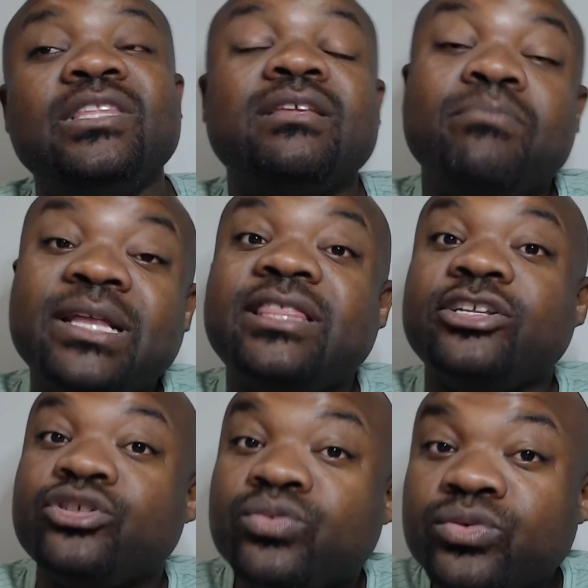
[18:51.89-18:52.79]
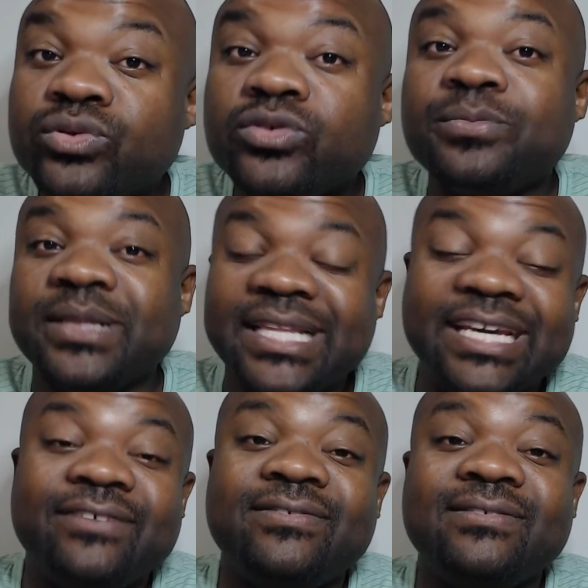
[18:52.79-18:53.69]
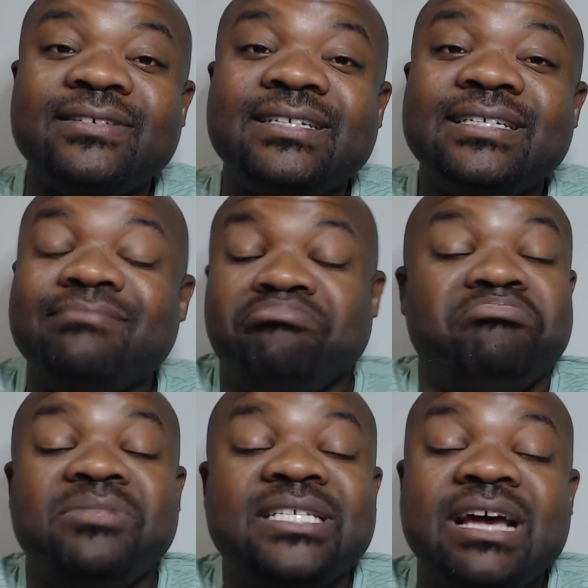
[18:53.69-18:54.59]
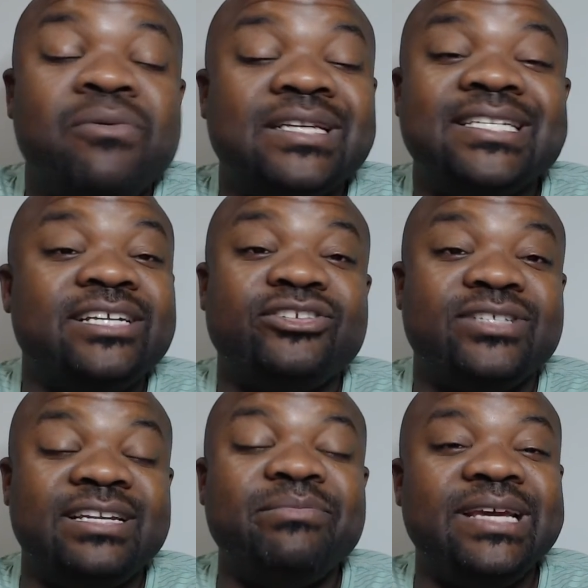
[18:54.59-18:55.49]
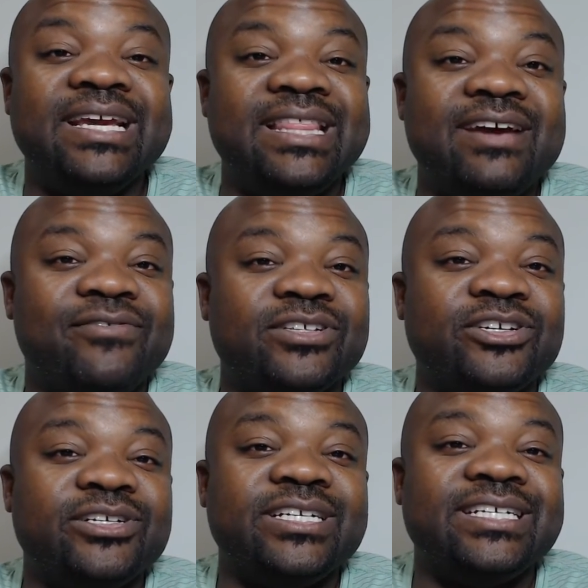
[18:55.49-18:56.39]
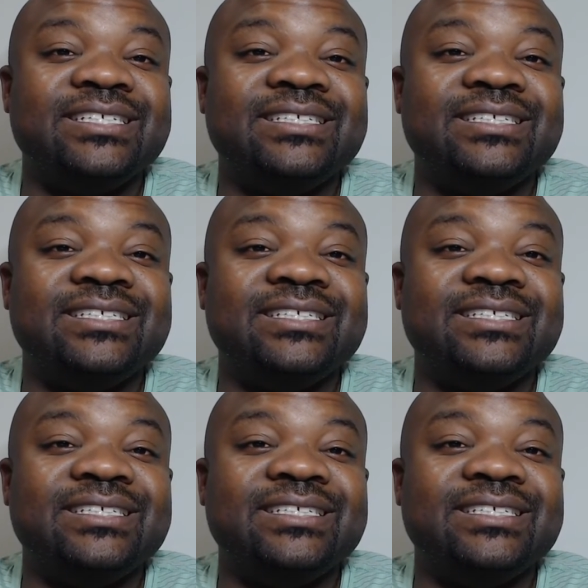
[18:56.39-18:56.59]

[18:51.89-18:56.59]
But the true belief is I wasn't interested in being in that fraternity.